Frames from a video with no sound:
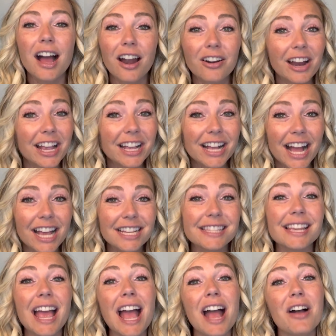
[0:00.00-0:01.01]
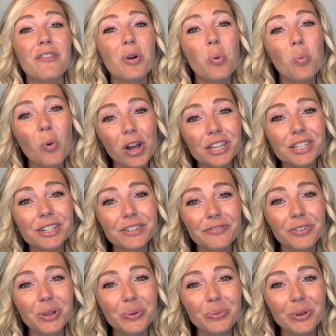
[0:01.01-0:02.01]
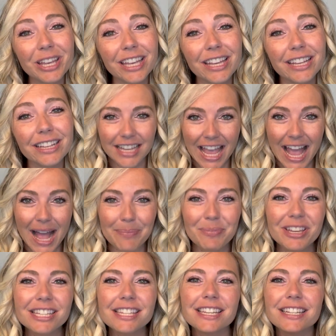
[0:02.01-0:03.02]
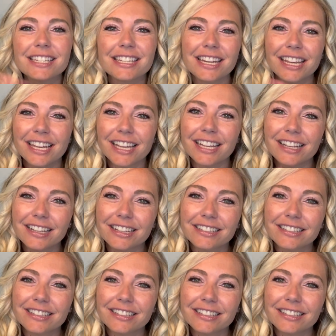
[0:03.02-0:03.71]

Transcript: All right, guys, have a wonderful week. Happy teaching.